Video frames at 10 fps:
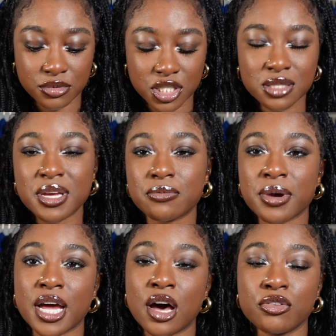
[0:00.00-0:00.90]
just make
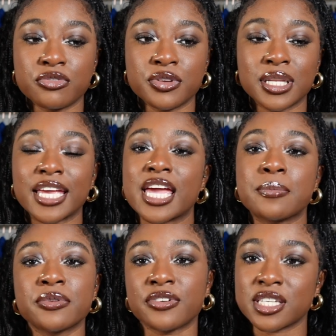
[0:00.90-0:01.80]
my outfit, like
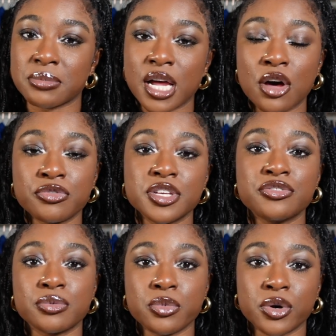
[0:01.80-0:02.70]
amplifies my outfit
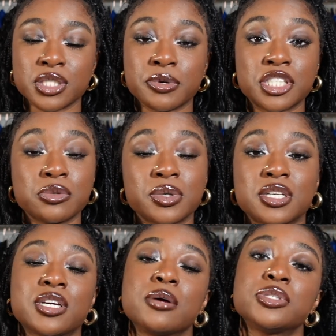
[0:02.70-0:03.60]
even more, especially when
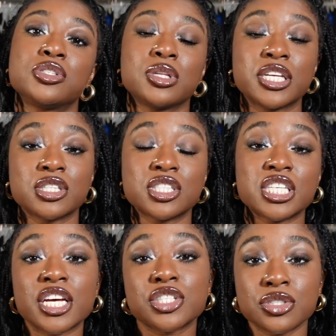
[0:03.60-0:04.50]
it comes to like the
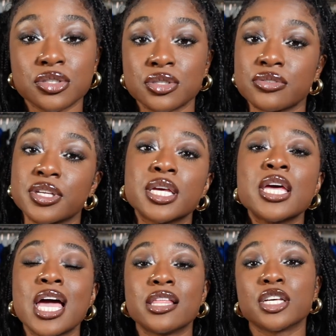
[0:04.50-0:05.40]
textures of it
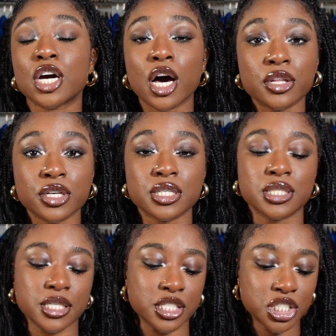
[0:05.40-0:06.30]
and the
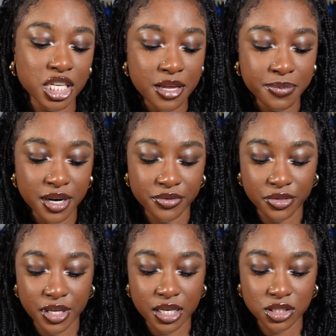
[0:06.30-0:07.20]
colors and the shape and
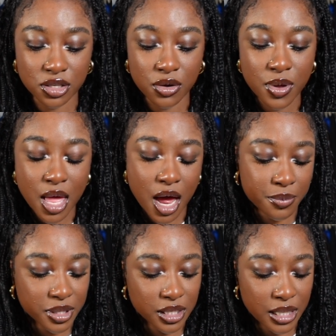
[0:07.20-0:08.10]
everything. So
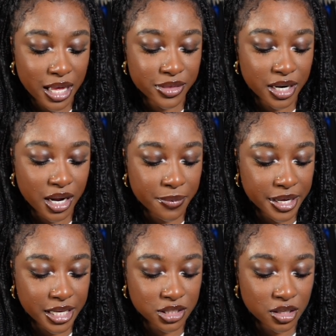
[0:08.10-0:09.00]
I'm really glad that I got my
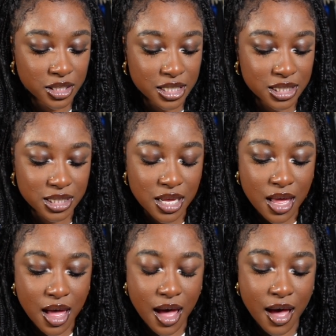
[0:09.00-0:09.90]
hands on these.
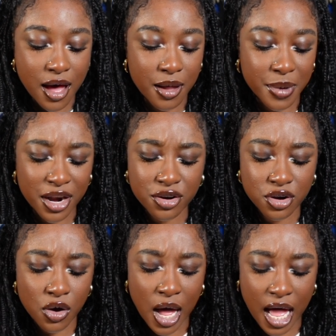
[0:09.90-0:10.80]
I don't
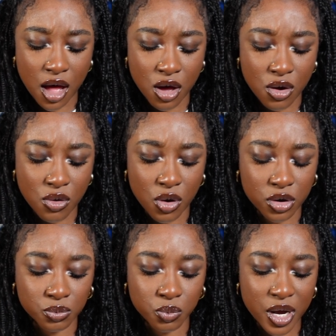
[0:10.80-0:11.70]
know how
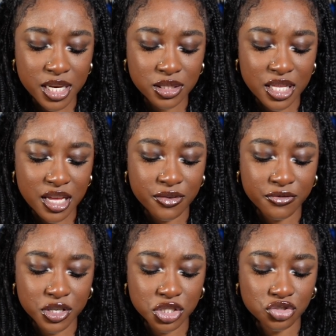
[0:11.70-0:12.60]
or when they
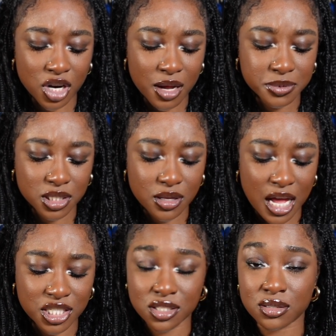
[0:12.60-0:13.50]
first dropped.
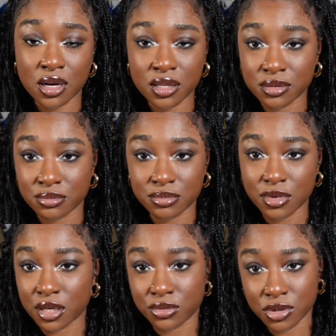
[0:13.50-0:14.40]
I just saw them
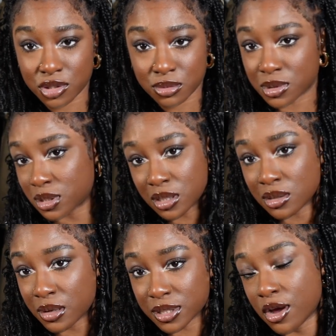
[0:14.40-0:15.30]
on Nordstrom's and
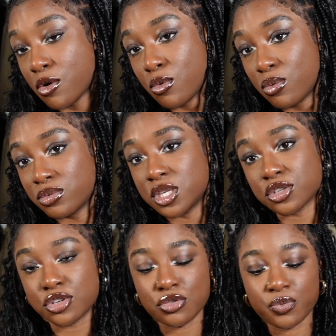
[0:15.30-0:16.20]
then I was like, oh, these
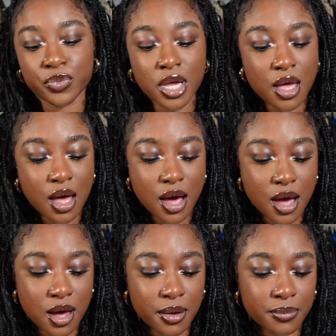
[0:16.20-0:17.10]
are cute.
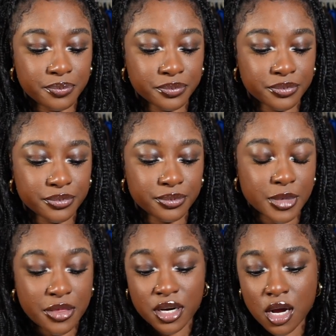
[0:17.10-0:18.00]

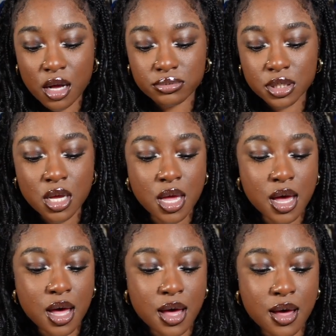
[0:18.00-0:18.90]
And then I copped.
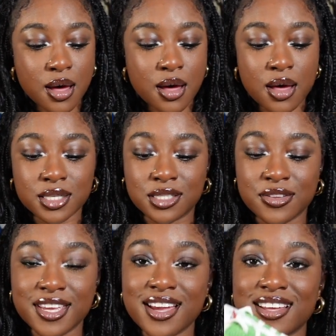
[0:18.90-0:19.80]
So
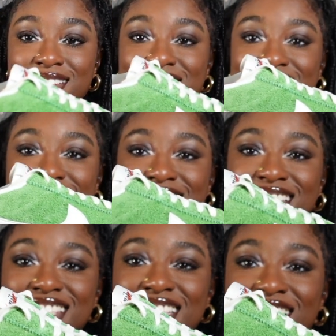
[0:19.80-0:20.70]
yeah, this is the
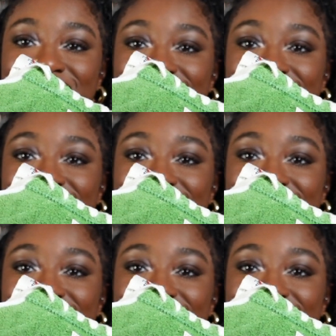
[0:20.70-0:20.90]
sneaker